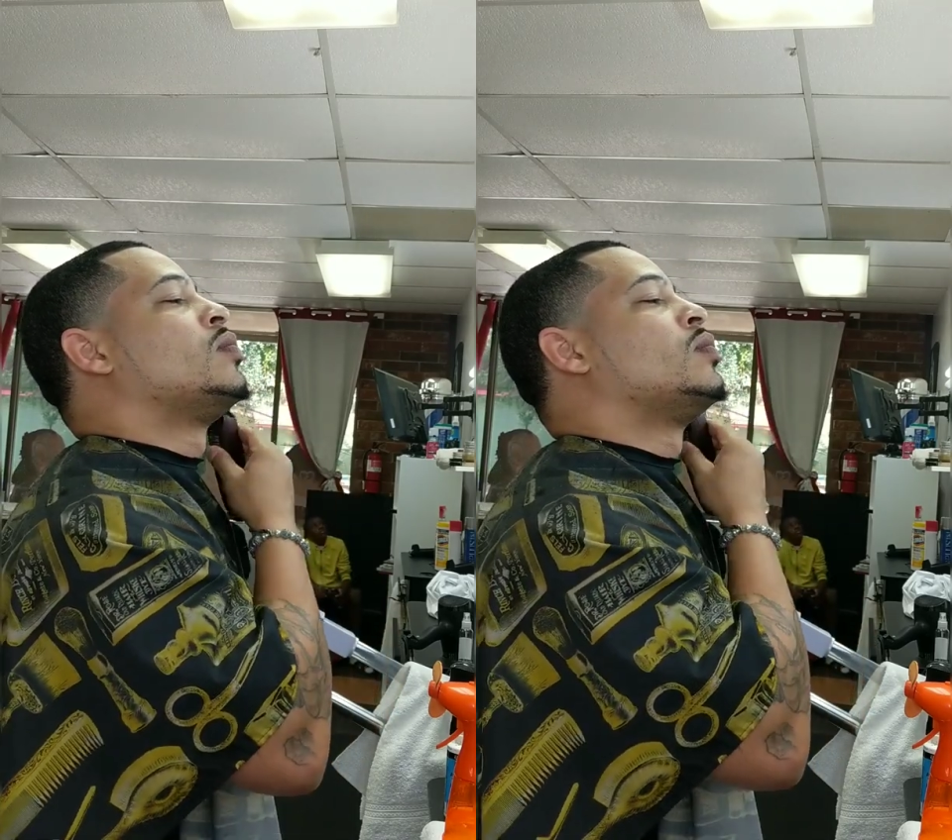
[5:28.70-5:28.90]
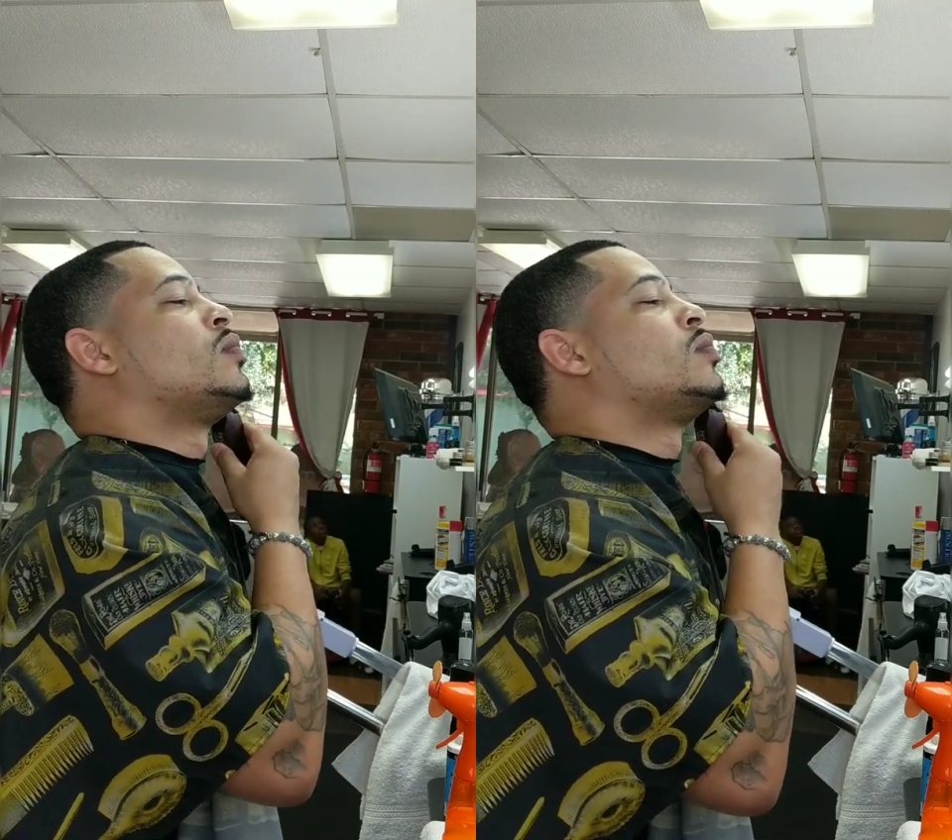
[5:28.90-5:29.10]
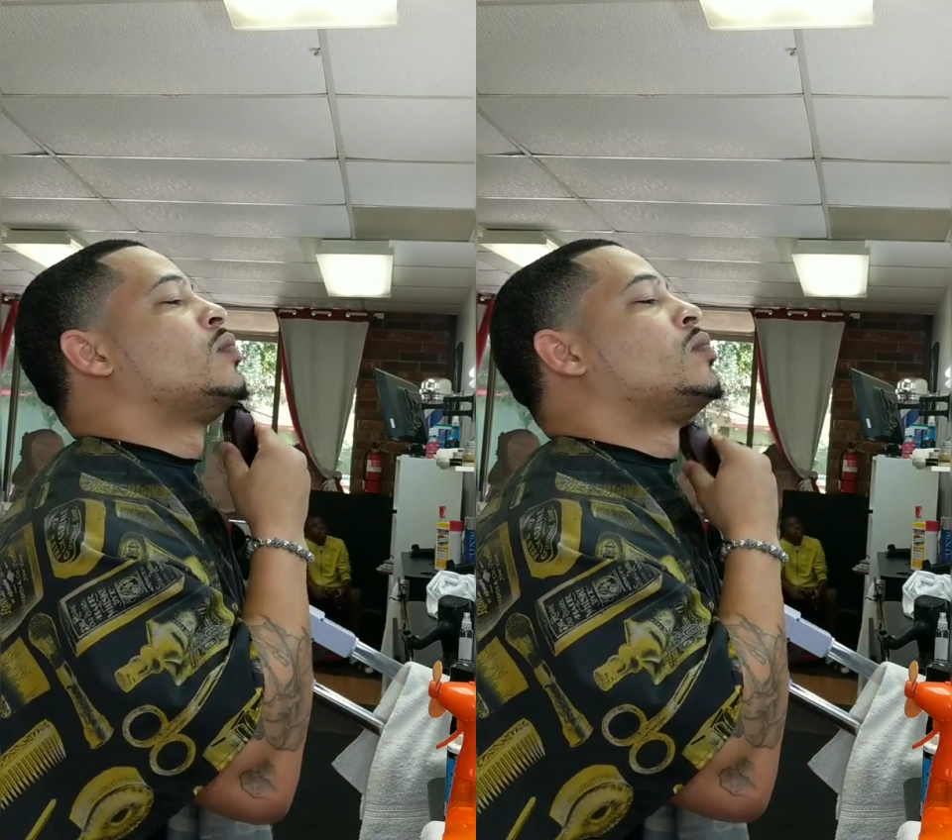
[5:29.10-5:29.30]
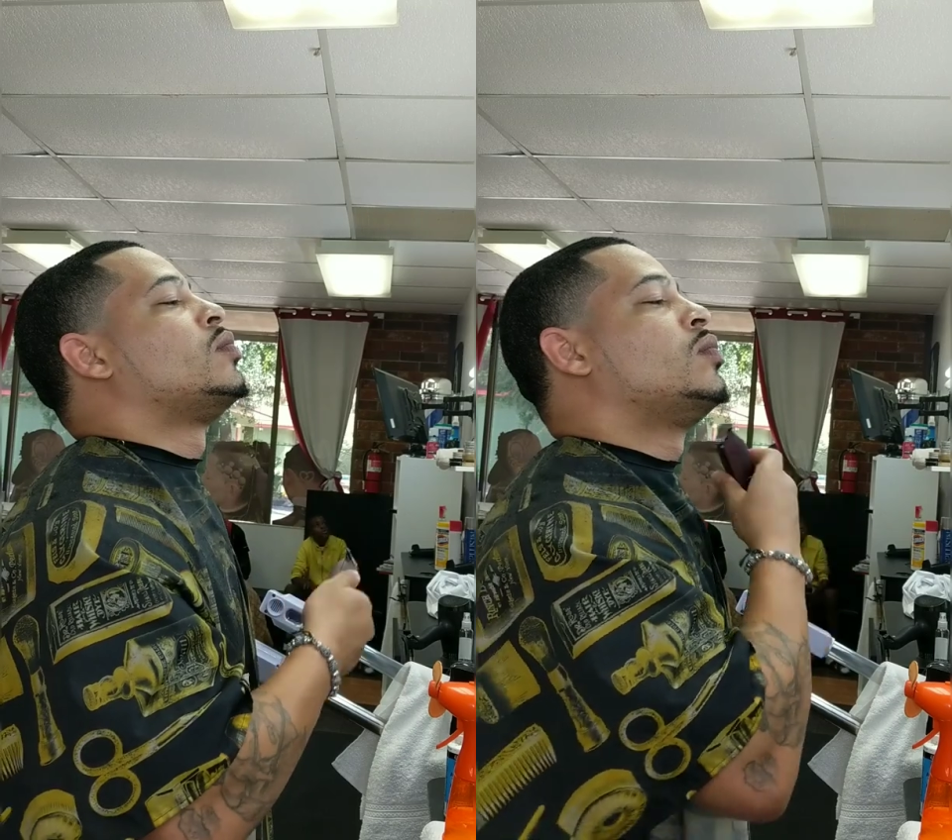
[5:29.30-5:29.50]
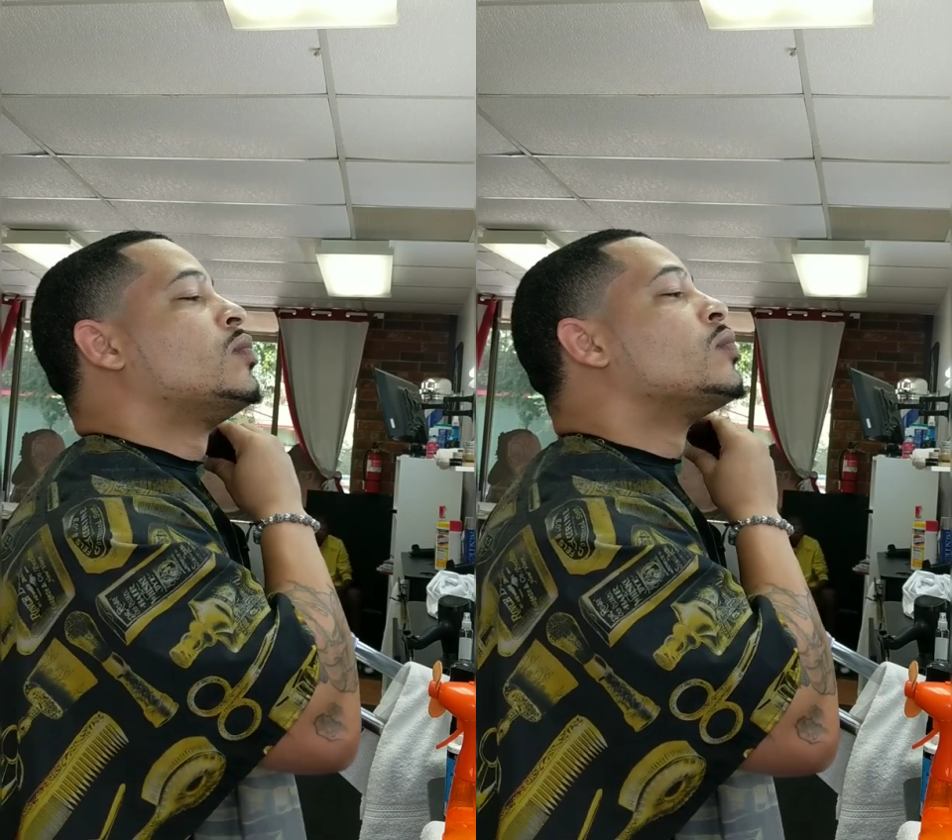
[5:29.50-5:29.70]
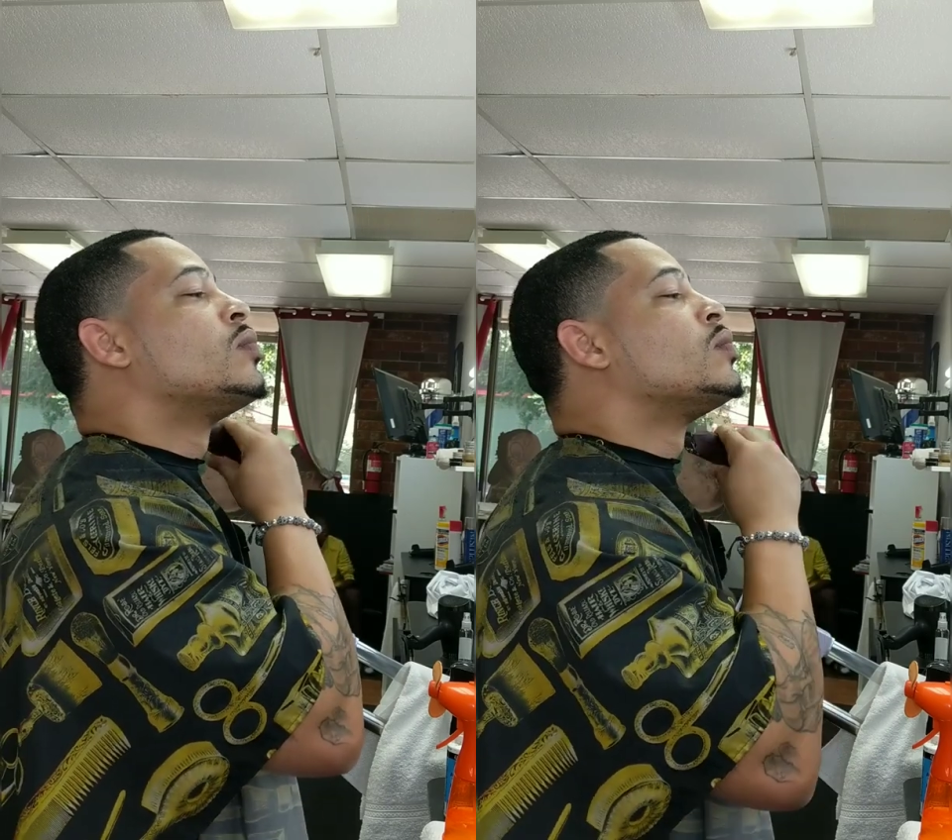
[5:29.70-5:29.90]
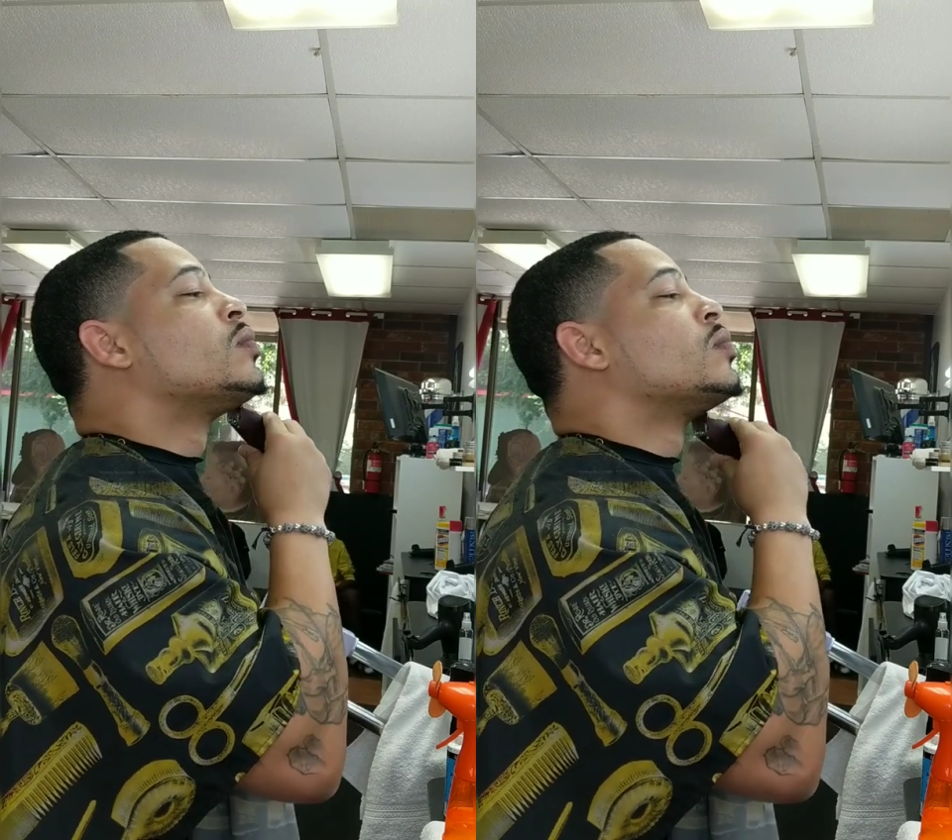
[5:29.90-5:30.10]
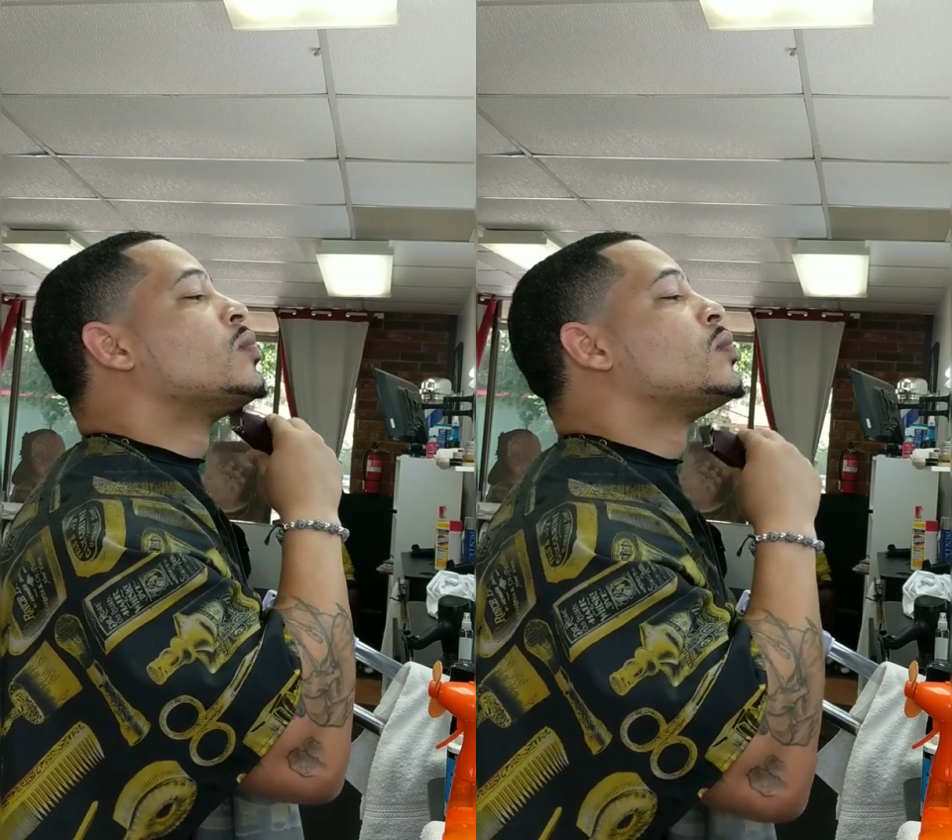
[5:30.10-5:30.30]
For this,
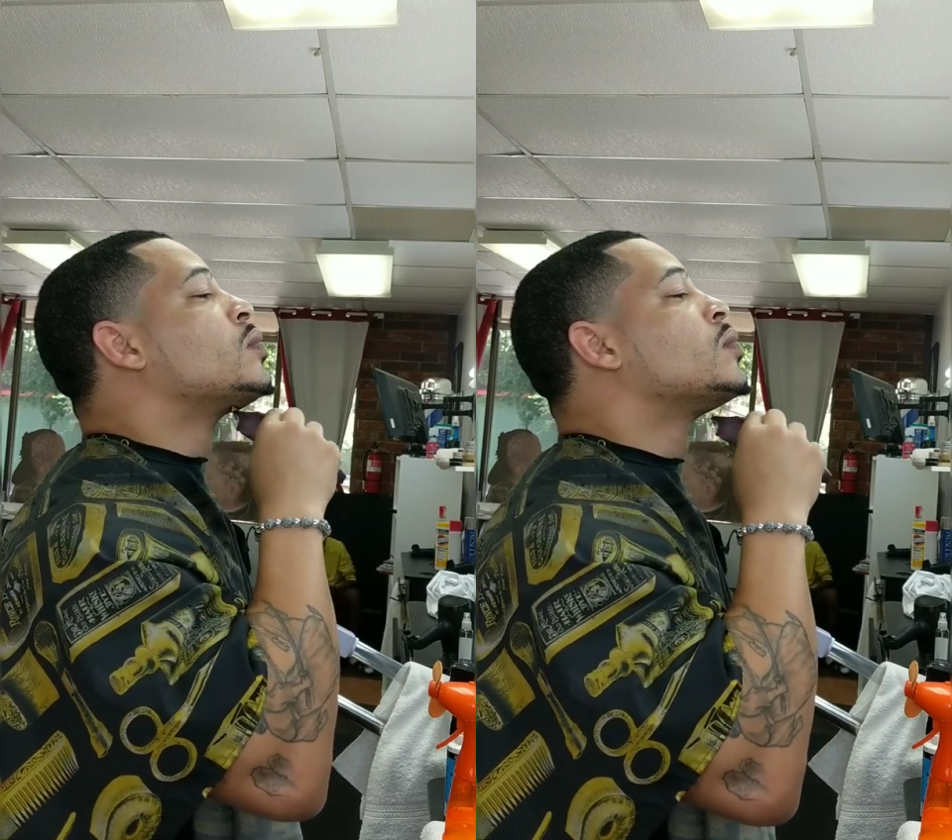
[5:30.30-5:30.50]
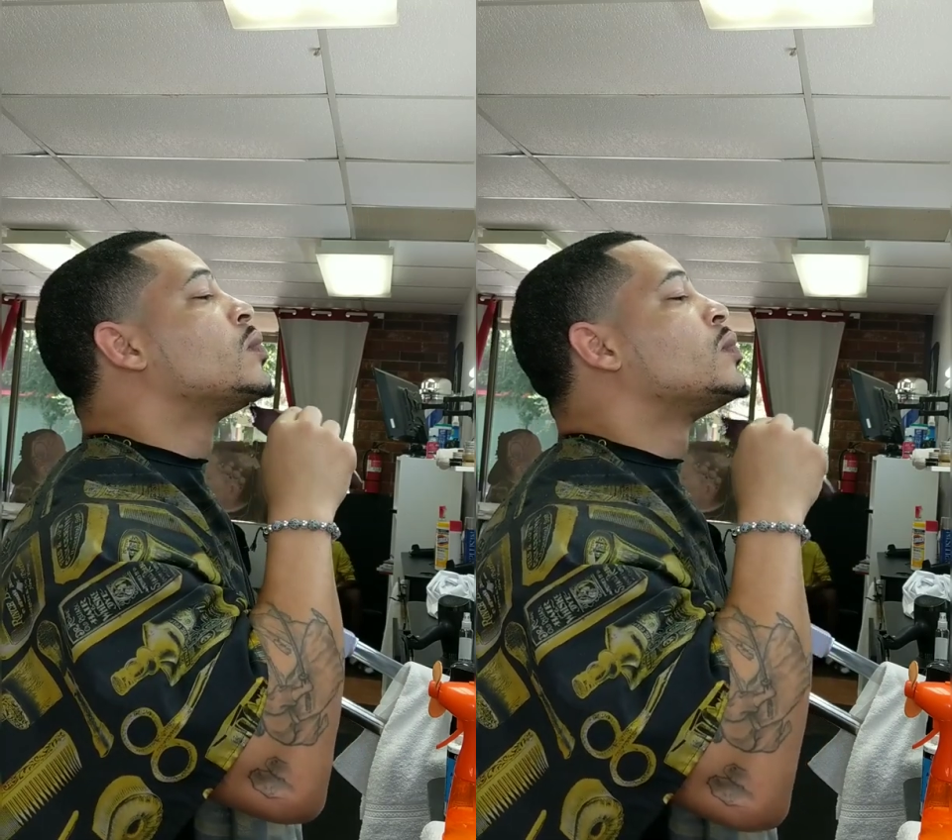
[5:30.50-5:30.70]
for my